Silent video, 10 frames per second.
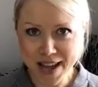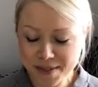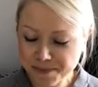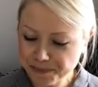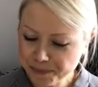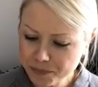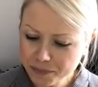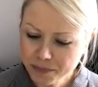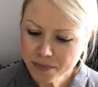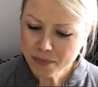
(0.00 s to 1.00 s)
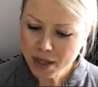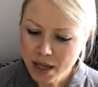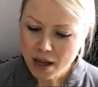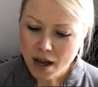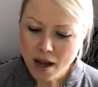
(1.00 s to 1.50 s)
watch the videos
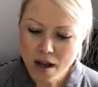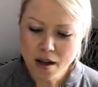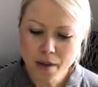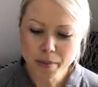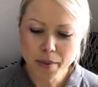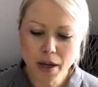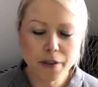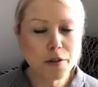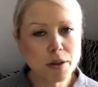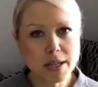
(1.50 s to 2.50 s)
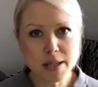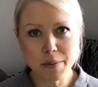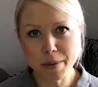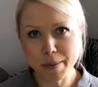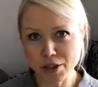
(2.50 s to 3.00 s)
and be able to
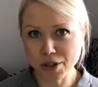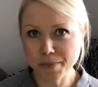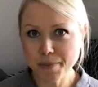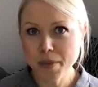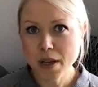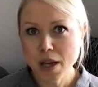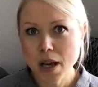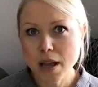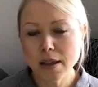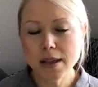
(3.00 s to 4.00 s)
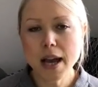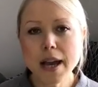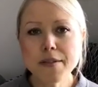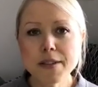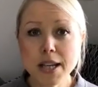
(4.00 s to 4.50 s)
interact with me and ask
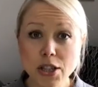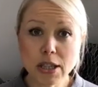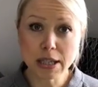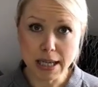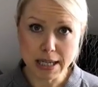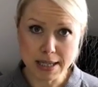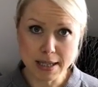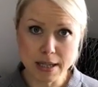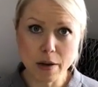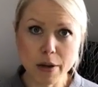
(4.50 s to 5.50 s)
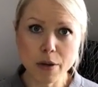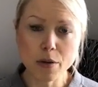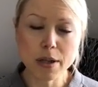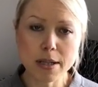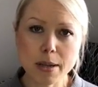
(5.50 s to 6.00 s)
questions and interact with each
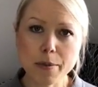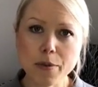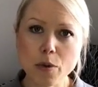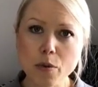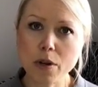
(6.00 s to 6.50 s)
other. You guys